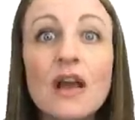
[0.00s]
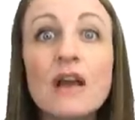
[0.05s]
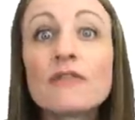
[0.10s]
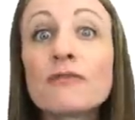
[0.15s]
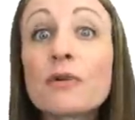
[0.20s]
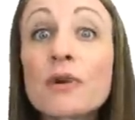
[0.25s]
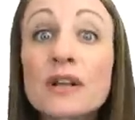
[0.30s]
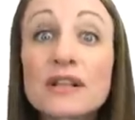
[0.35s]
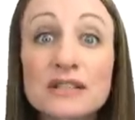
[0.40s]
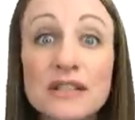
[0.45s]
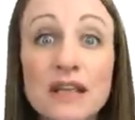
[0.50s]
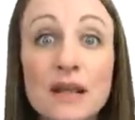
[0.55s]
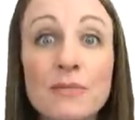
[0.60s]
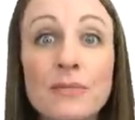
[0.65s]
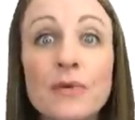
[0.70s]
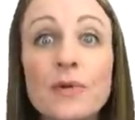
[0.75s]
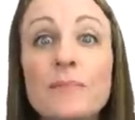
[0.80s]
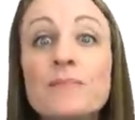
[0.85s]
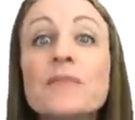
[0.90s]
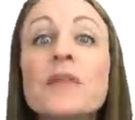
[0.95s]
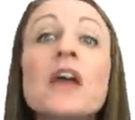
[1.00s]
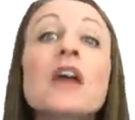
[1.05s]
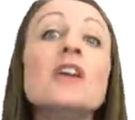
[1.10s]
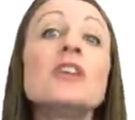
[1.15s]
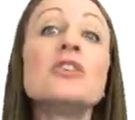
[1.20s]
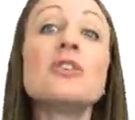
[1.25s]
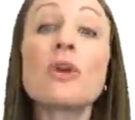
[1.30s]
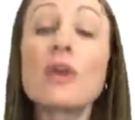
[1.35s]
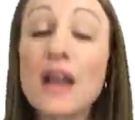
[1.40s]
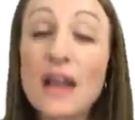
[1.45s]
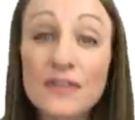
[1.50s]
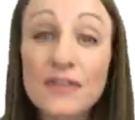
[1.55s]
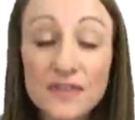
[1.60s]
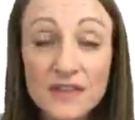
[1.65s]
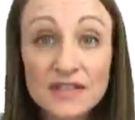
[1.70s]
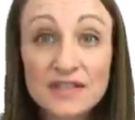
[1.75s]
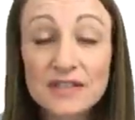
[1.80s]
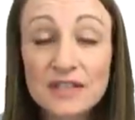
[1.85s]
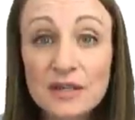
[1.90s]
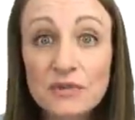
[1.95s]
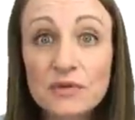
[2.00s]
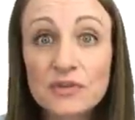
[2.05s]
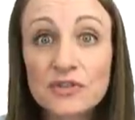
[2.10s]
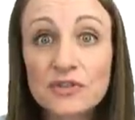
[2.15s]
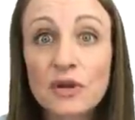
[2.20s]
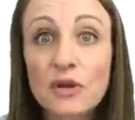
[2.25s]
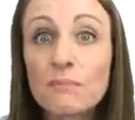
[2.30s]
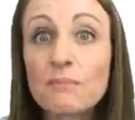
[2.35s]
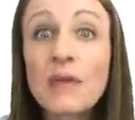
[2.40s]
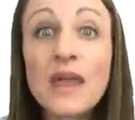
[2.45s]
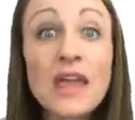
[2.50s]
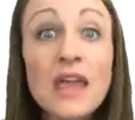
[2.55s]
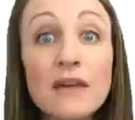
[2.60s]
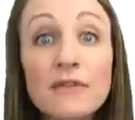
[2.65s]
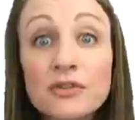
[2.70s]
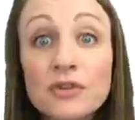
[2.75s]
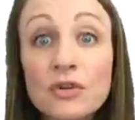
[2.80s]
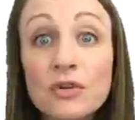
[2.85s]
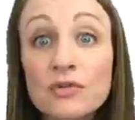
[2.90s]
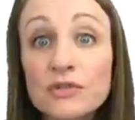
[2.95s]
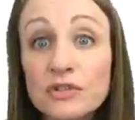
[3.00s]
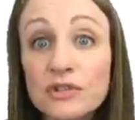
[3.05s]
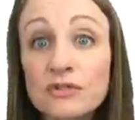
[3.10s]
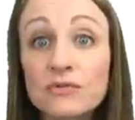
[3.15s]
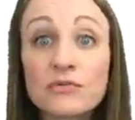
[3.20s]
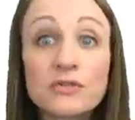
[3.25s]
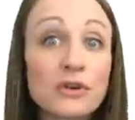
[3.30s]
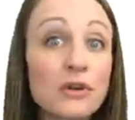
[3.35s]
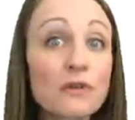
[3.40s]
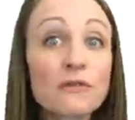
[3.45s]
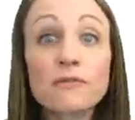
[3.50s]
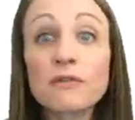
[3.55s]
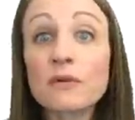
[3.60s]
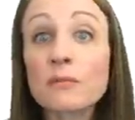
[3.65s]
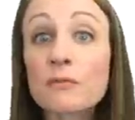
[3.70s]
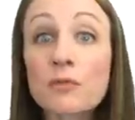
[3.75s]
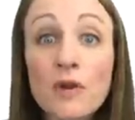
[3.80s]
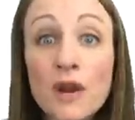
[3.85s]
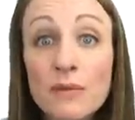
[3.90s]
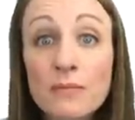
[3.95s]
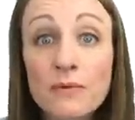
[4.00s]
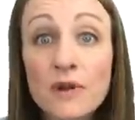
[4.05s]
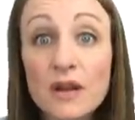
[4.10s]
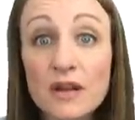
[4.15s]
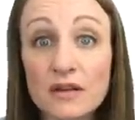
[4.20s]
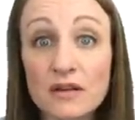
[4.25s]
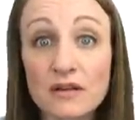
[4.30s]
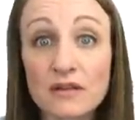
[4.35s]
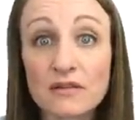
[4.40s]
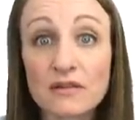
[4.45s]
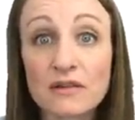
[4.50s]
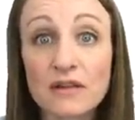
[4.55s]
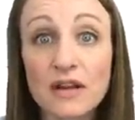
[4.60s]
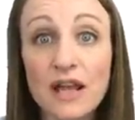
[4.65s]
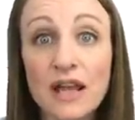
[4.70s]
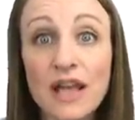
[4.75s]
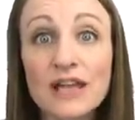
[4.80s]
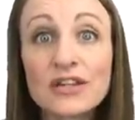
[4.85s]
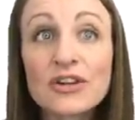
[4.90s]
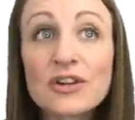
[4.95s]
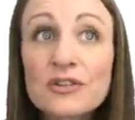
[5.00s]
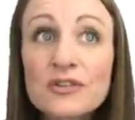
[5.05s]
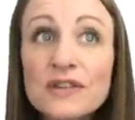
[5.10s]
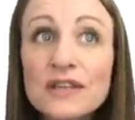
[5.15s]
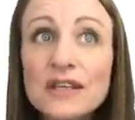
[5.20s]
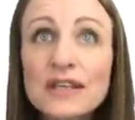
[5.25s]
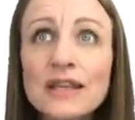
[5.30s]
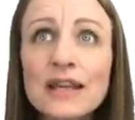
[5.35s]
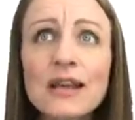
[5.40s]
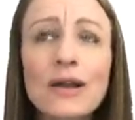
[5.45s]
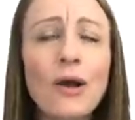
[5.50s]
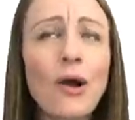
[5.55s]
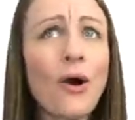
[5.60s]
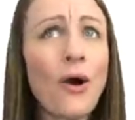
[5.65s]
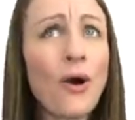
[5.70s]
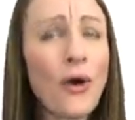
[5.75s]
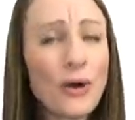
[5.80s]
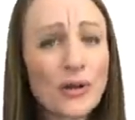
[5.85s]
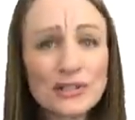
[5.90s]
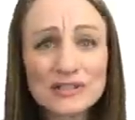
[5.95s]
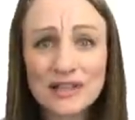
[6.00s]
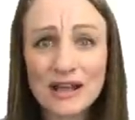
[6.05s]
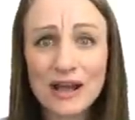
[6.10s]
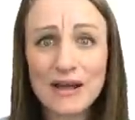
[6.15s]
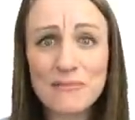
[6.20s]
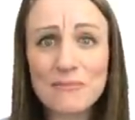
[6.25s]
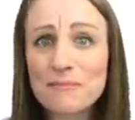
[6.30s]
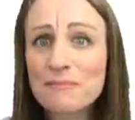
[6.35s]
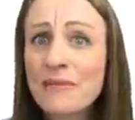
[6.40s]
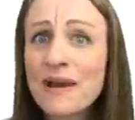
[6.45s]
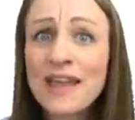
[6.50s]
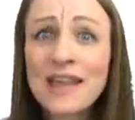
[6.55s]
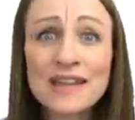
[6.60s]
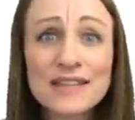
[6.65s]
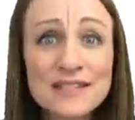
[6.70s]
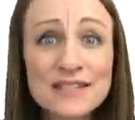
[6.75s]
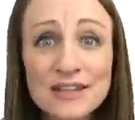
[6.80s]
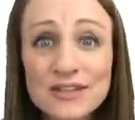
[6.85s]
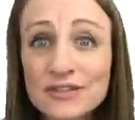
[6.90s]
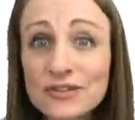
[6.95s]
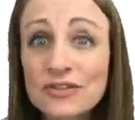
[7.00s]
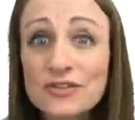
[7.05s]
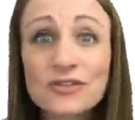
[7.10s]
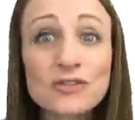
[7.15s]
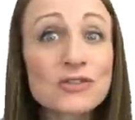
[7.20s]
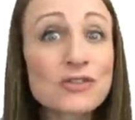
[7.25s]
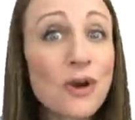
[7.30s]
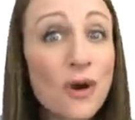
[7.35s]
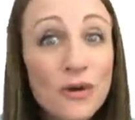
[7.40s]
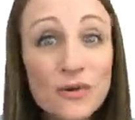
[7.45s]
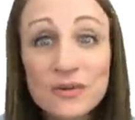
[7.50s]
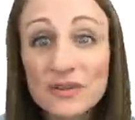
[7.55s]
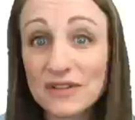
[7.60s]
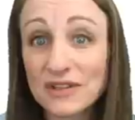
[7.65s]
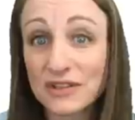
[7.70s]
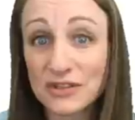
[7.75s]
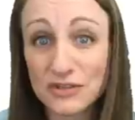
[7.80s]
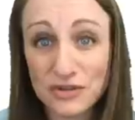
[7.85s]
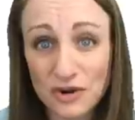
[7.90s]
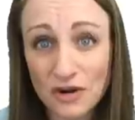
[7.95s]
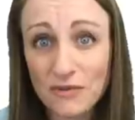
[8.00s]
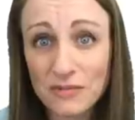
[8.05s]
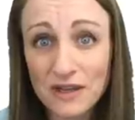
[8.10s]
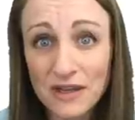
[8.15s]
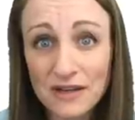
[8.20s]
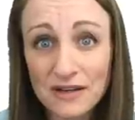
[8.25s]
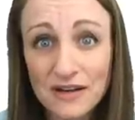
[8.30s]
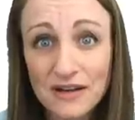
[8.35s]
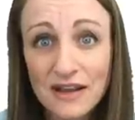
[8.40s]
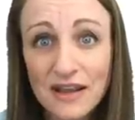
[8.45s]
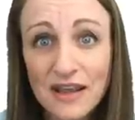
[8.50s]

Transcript: For example, your ethnicity result may have told you you're from Great Britain, and you're thinking, hold up, my ancestors are totally German.